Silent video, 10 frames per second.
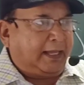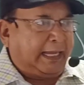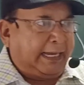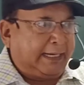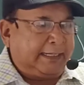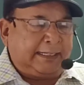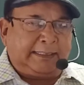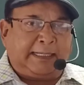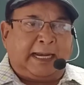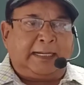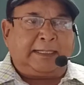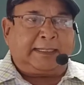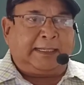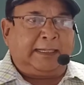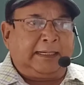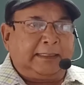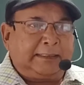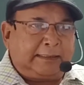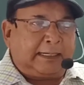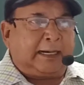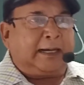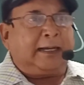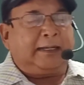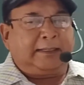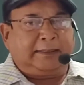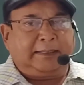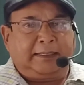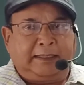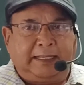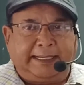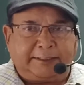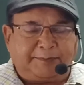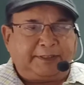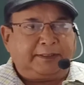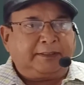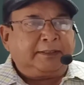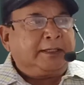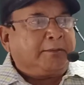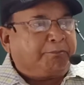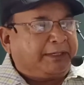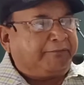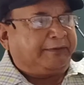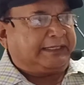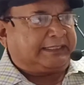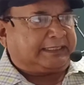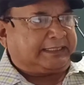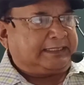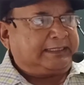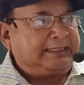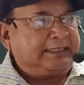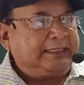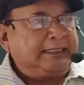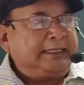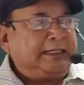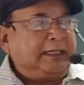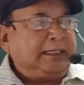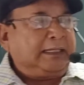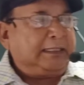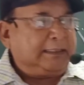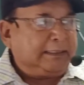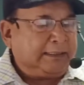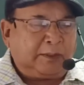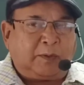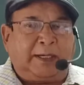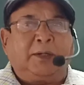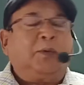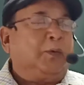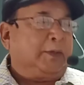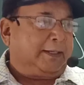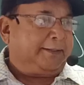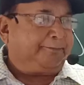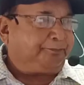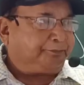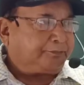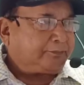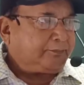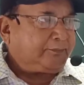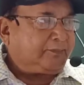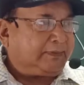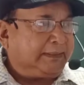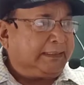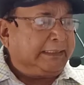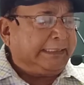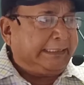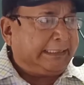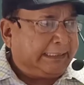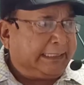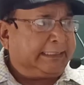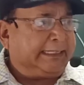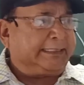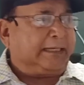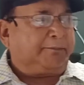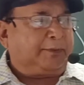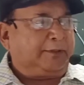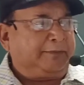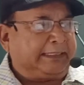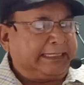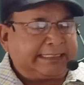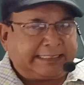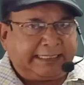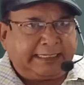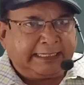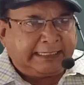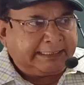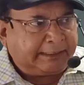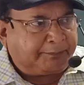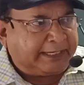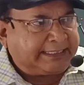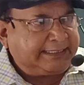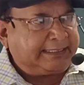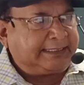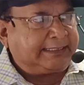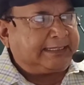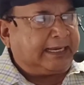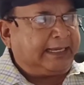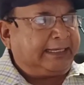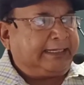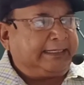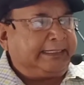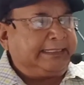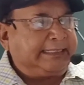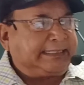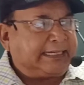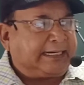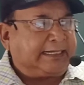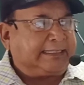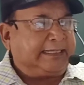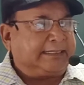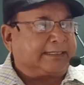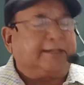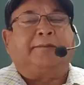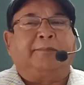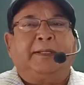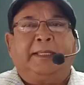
And the article the has been prefixed the word owner. In another example, we can say the president and in charge has come.